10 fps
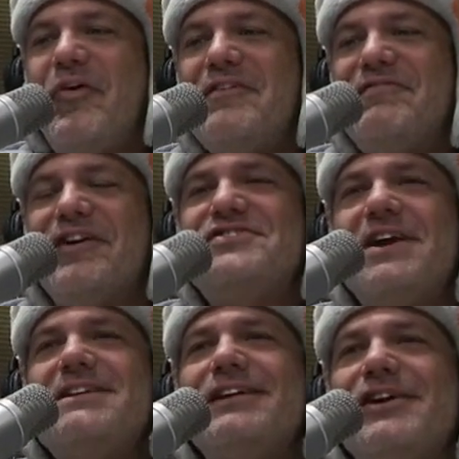Would
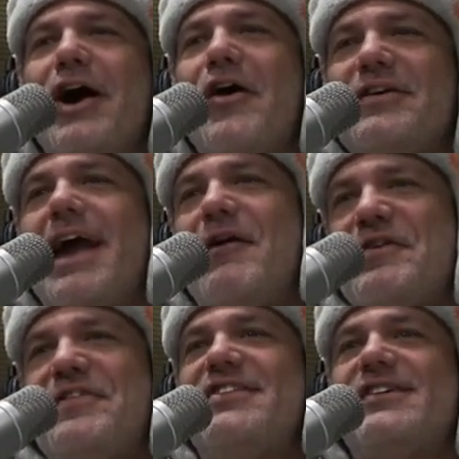Virginia look okay
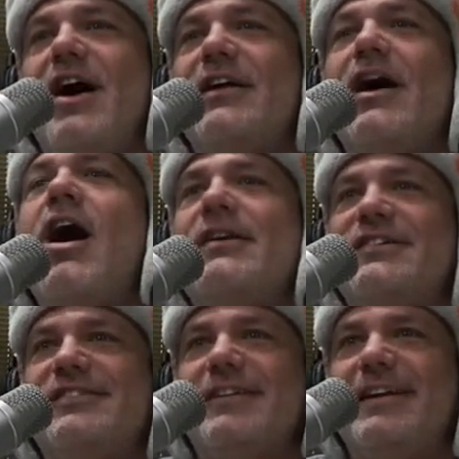with a skullet,
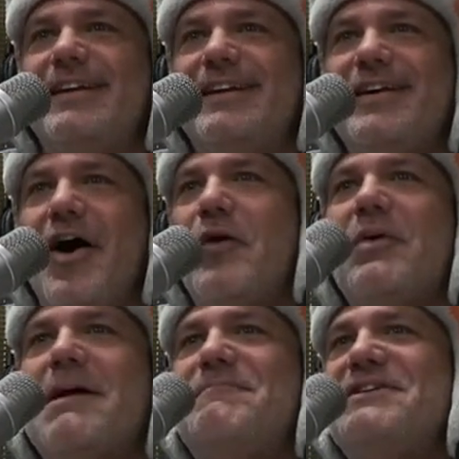honestly? Or
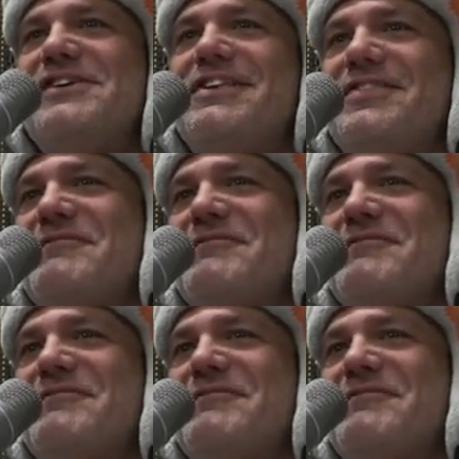would it be just